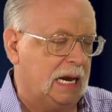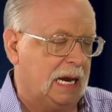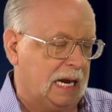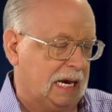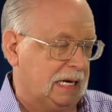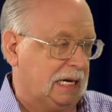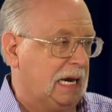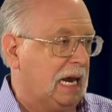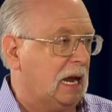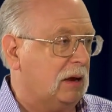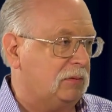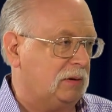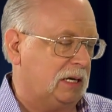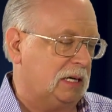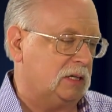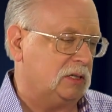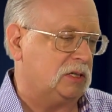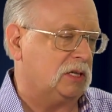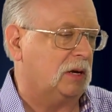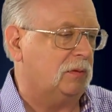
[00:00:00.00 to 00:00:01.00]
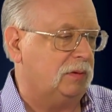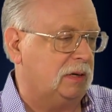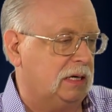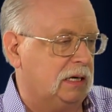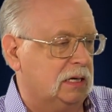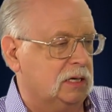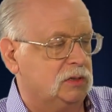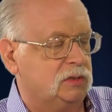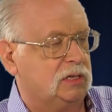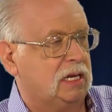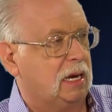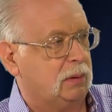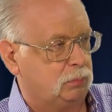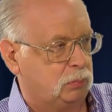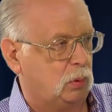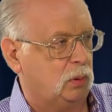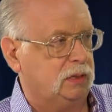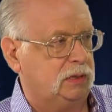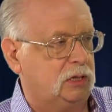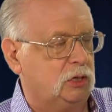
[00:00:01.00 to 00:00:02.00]
And the evidence of it is, that
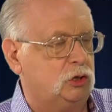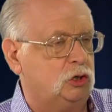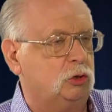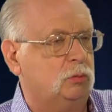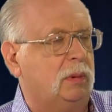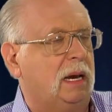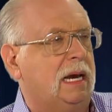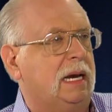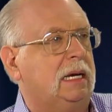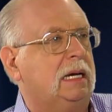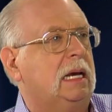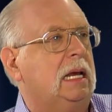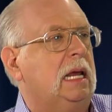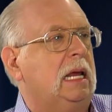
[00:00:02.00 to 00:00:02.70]
point that you made,